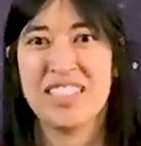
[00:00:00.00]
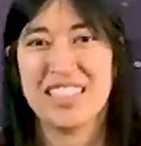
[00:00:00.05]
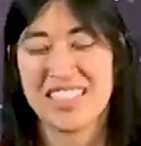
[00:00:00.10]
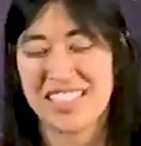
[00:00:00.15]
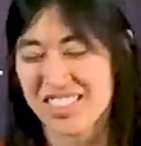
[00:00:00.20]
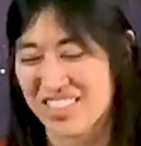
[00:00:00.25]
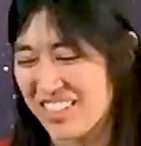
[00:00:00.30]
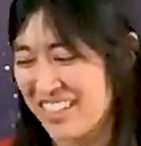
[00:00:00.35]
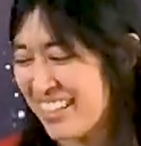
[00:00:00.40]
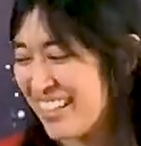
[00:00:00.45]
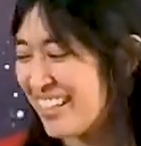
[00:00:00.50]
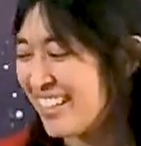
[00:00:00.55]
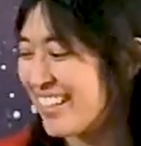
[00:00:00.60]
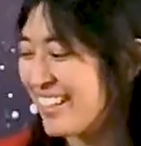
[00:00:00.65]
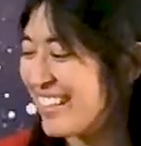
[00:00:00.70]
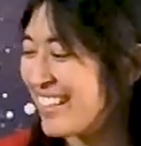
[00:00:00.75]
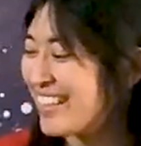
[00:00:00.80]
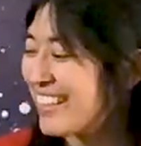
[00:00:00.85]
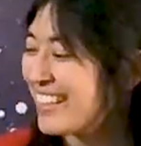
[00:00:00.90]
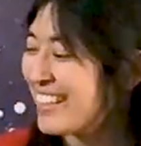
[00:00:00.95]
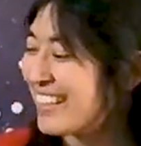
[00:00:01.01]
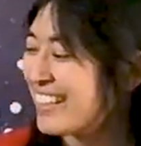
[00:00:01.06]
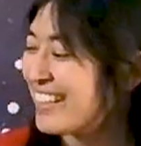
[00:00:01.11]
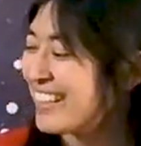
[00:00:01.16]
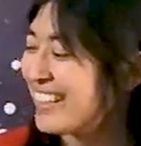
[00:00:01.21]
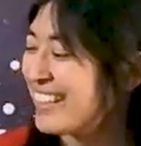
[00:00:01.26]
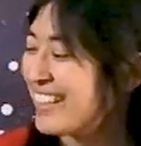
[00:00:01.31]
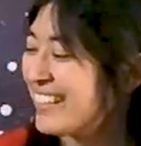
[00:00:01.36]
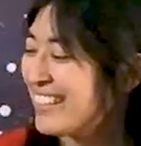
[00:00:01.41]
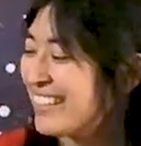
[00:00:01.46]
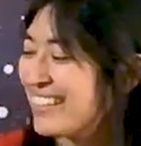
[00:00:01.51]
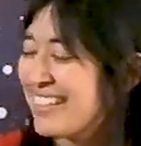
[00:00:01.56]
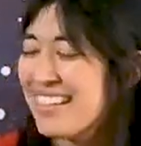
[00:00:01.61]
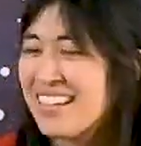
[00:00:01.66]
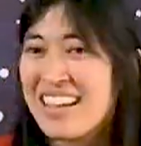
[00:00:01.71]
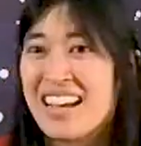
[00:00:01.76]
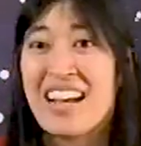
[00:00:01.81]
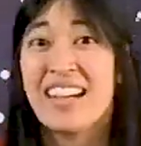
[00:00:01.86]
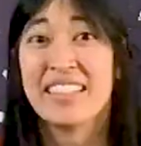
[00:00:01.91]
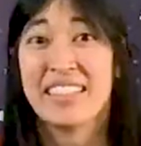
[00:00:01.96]
this train
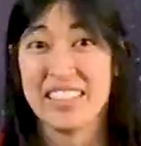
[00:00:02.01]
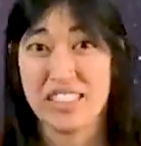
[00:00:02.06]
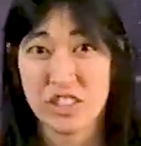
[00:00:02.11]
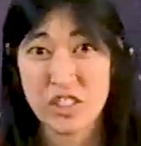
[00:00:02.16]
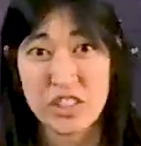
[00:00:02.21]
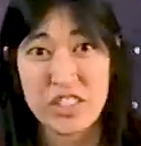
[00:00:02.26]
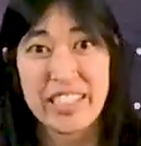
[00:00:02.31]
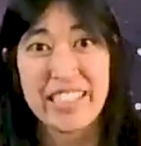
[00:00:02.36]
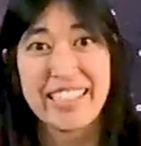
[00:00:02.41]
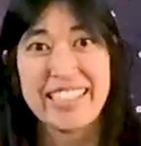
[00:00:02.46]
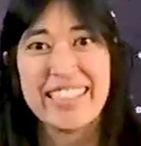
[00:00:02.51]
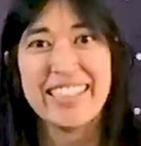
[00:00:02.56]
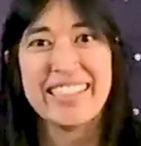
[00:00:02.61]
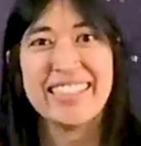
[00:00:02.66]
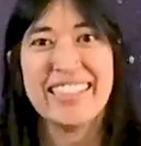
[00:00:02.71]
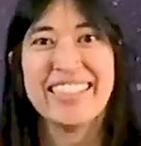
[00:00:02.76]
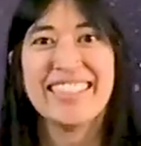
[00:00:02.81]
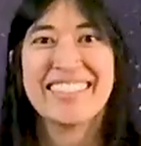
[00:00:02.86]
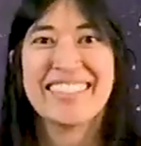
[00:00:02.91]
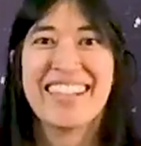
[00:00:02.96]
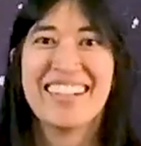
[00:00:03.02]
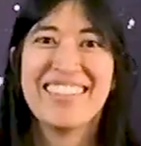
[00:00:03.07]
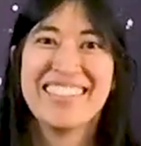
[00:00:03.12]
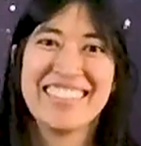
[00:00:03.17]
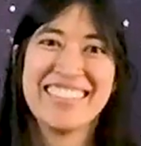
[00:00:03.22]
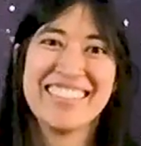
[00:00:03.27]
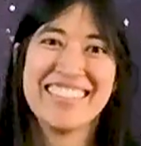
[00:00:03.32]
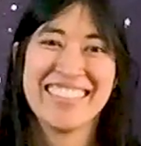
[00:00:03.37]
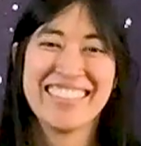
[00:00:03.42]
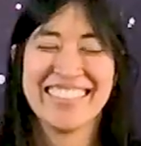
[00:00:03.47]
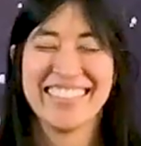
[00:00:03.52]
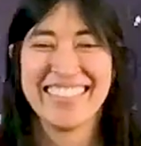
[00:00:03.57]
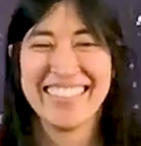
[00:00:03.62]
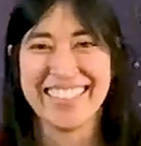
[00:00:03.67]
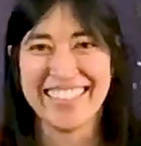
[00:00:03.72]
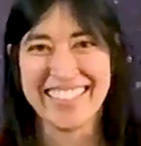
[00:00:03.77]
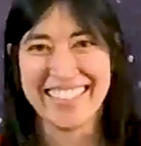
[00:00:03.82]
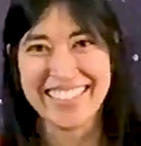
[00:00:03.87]
is going to the city,